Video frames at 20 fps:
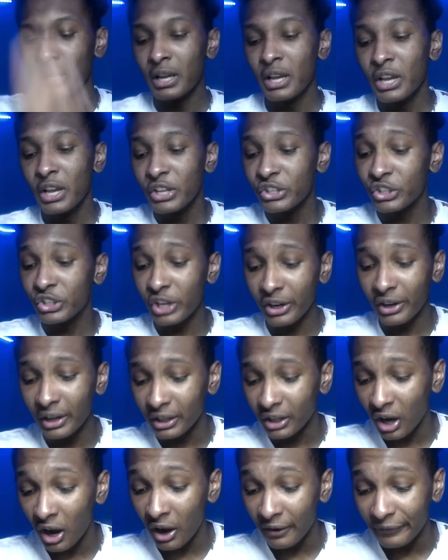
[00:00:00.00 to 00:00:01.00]
Jared
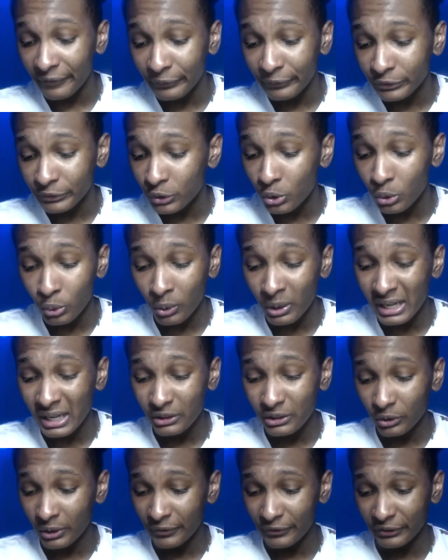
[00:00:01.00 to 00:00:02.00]
Goff,
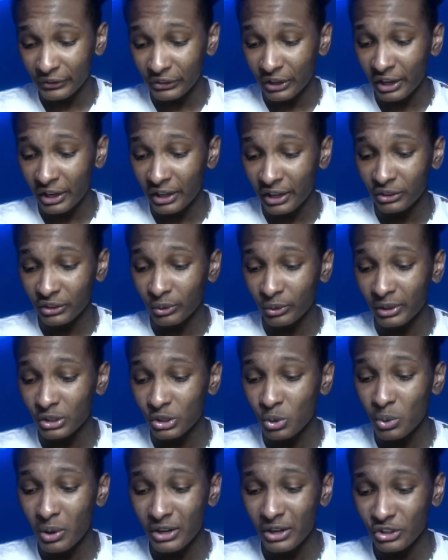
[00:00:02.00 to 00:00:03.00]
23 for 33,
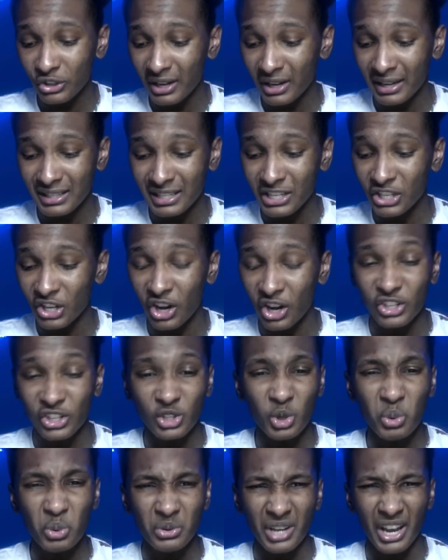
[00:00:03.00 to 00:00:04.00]
219 yards,
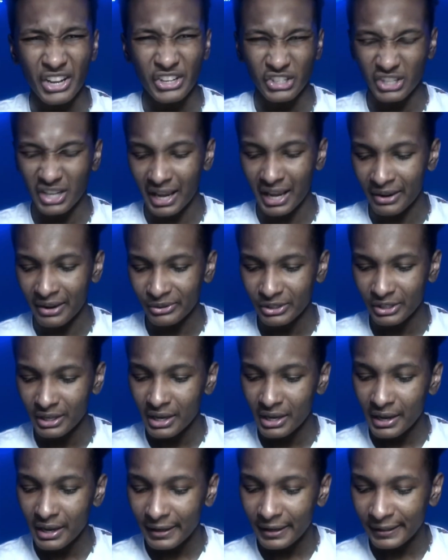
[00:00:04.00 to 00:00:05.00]
2 touchdowns.
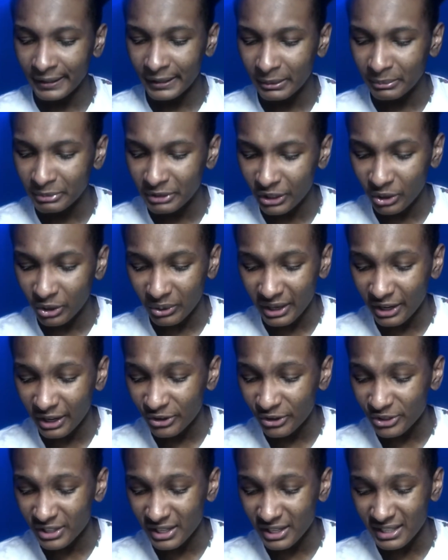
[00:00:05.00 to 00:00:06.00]
Darrell
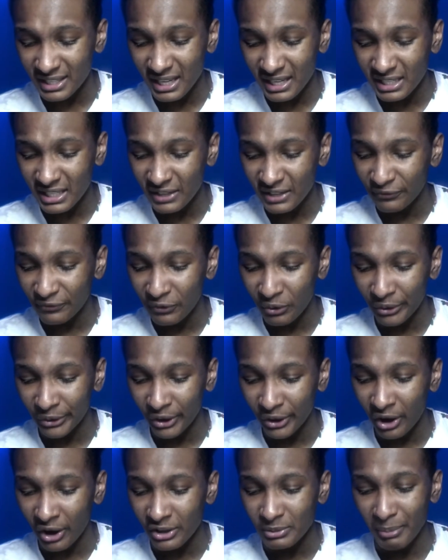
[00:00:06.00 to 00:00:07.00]
Henderson, 64
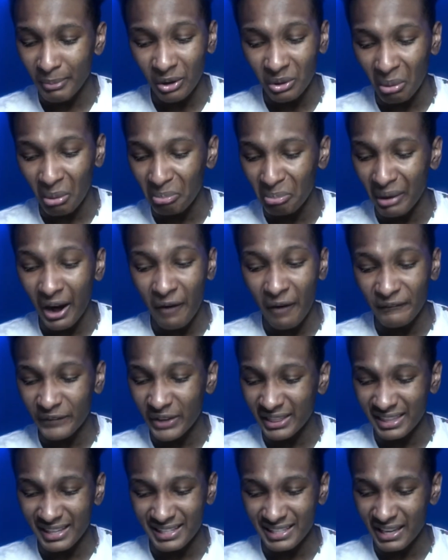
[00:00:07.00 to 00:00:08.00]
yards. Malcolm Brown,
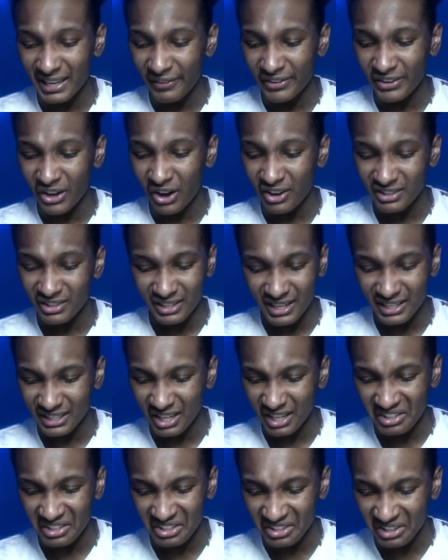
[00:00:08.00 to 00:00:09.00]
57 yards and a
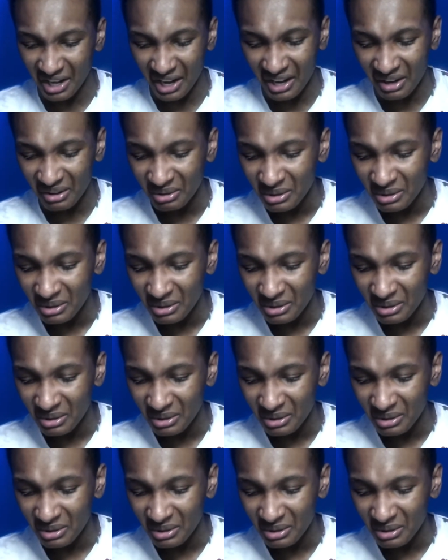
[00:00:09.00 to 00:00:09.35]
touchdown.